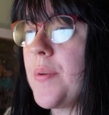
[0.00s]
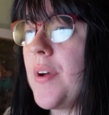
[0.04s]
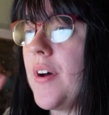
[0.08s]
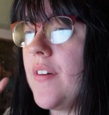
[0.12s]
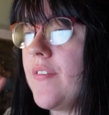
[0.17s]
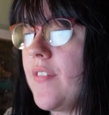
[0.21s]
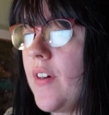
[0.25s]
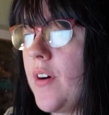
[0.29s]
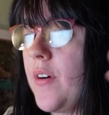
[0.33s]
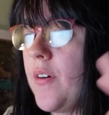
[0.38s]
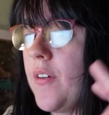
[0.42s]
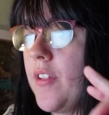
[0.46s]
we
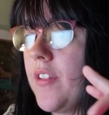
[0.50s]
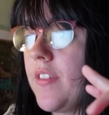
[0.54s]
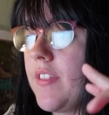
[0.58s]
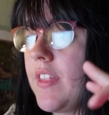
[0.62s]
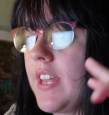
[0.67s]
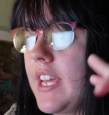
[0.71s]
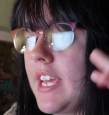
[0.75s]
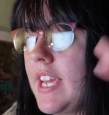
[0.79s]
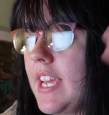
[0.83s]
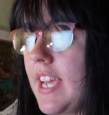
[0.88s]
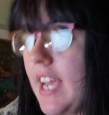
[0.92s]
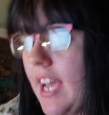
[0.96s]
have all
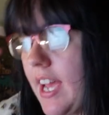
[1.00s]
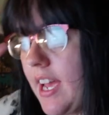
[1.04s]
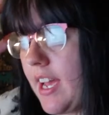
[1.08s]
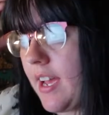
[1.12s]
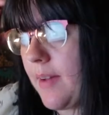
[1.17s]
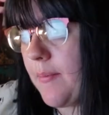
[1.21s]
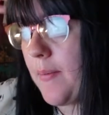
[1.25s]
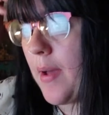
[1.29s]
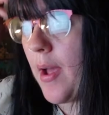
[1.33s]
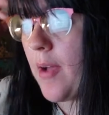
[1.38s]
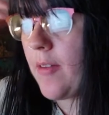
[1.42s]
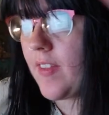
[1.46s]
the
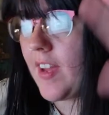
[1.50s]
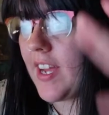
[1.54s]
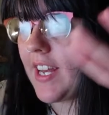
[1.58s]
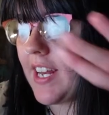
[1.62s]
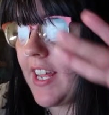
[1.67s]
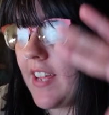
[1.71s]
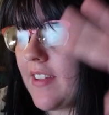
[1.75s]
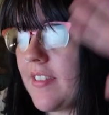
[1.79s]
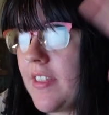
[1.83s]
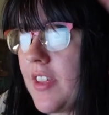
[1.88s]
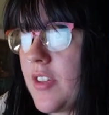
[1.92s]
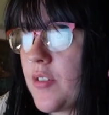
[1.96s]

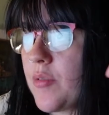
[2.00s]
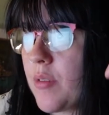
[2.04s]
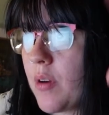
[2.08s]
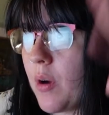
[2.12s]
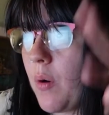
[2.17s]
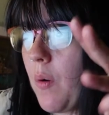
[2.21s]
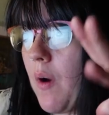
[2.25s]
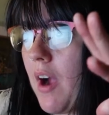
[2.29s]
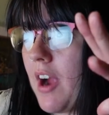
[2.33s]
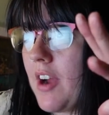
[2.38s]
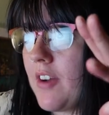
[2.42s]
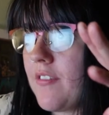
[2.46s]
outlining that's
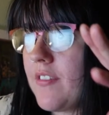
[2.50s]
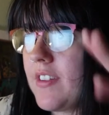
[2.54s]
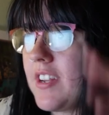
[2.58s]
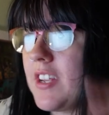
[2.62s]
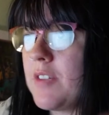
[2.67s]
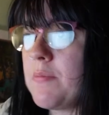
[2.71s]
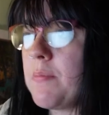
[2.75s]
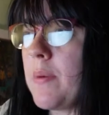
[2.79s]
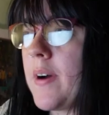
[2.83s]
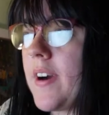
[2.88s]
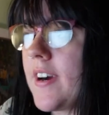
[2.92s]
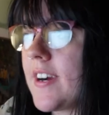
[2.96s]
required for
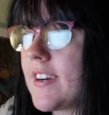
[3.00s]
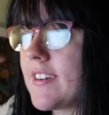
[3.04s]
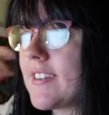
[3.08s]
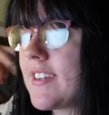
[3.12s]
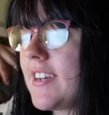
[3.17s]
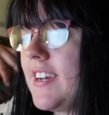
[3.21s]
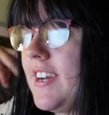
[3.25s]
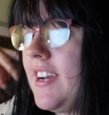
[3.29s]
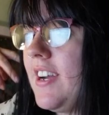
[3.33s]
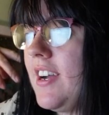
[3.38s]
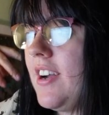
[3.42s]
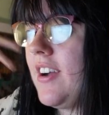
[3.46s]
this part
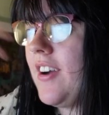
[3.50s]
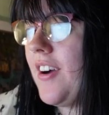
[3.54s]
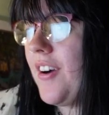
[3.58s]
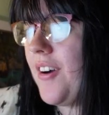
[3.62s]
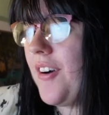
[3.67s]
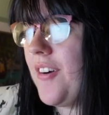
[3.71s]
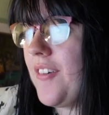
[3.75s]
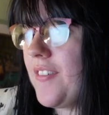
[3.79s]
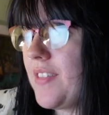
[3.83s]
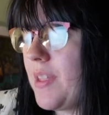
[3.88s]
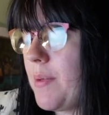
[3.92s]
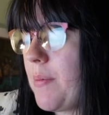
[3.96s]

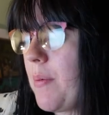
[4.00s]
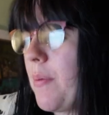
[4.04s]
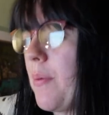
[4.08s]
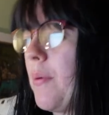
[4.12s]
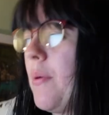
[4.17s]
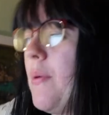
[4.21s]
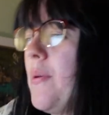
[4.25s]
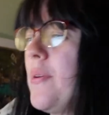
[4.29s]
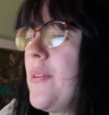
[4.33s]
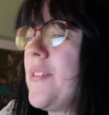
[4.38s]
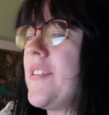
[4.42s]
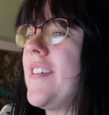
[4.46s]
of the
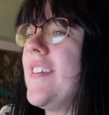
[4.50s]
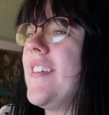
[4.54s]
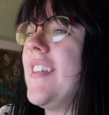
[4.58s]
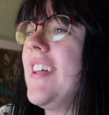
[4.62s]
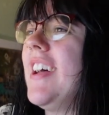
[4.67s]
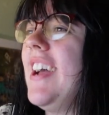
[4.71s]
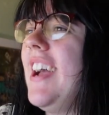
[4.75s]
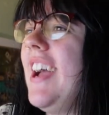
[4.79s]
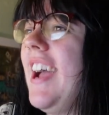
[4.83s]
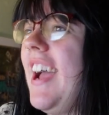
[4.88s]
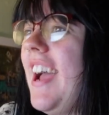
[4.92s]
proposal.